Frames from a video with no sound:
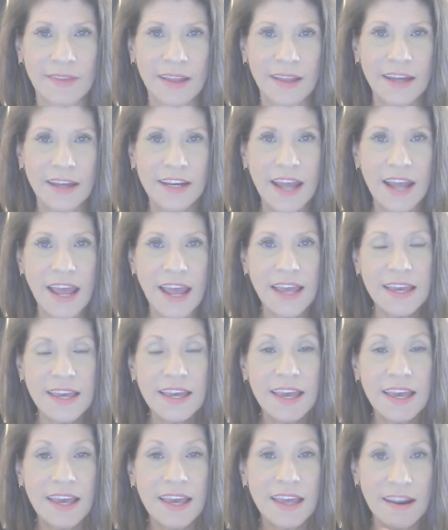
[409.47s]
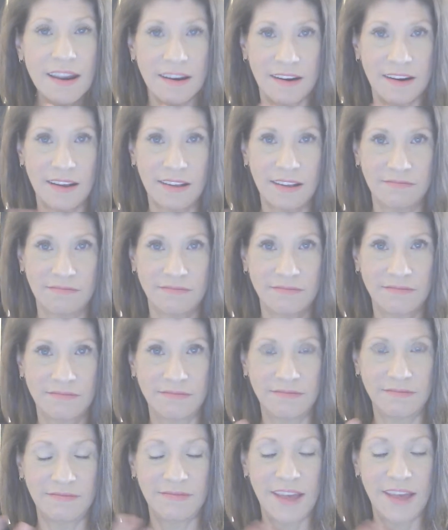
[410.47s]
and taking in
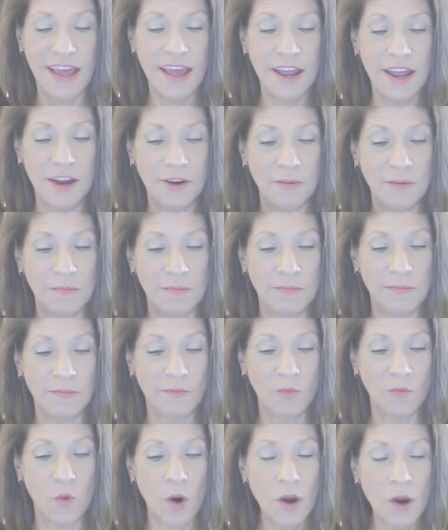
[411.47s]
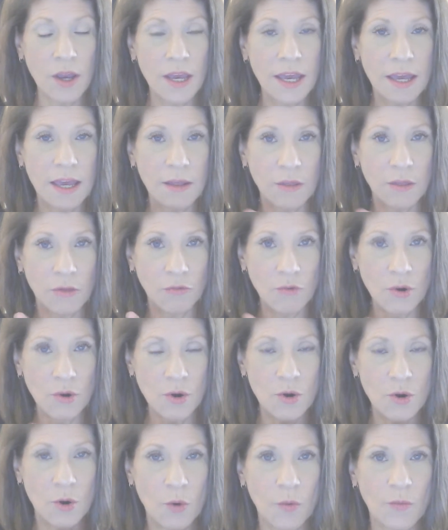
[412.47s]
and working
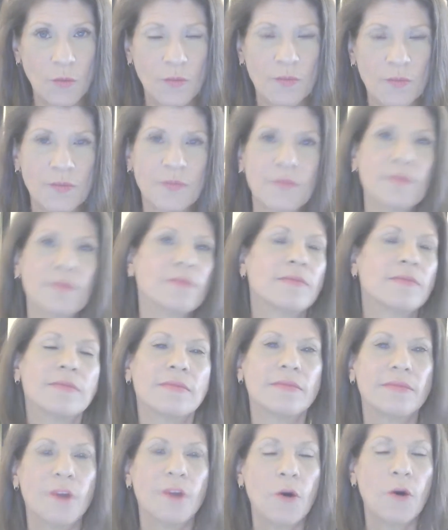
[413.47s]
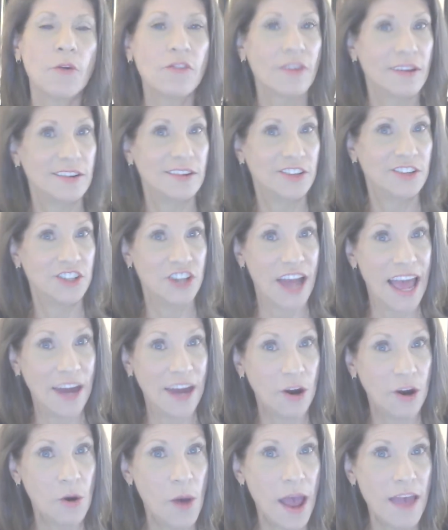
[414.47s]
through those
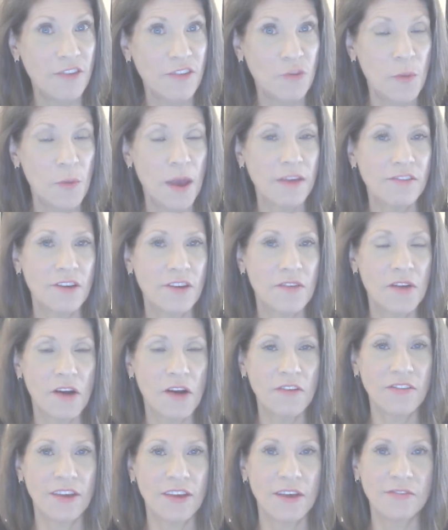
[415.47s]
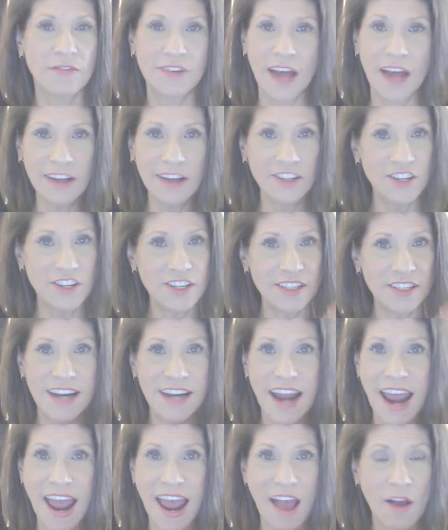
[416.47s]
shadow aspects of ourselves, not just
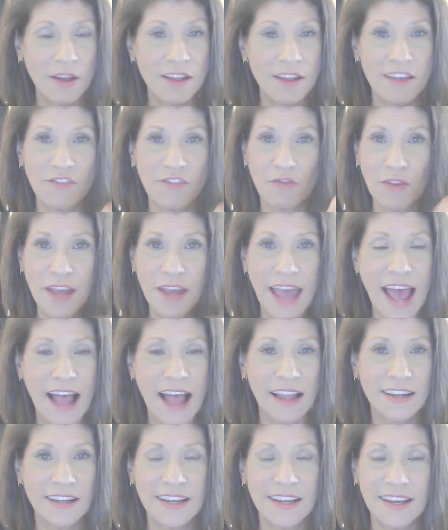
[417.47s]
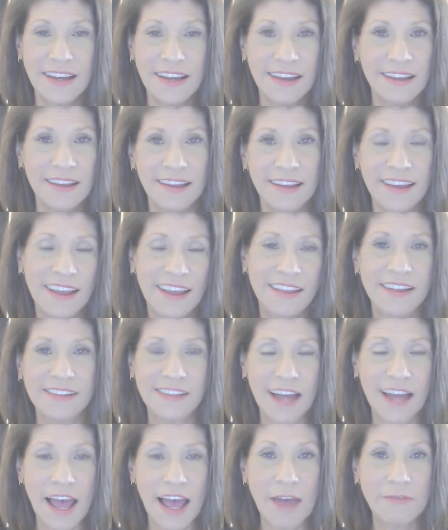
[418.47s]
now in this reality, in
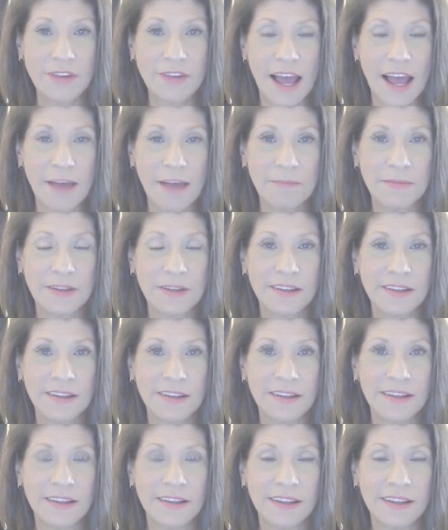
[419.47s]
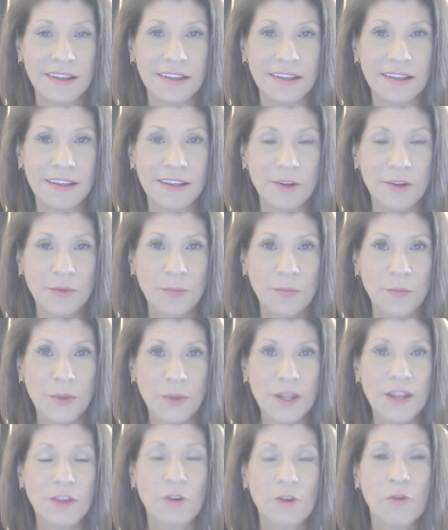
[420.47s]
this lifetime,
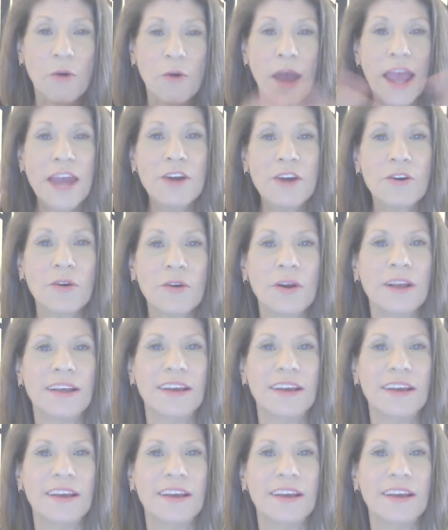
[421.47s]
but in the greater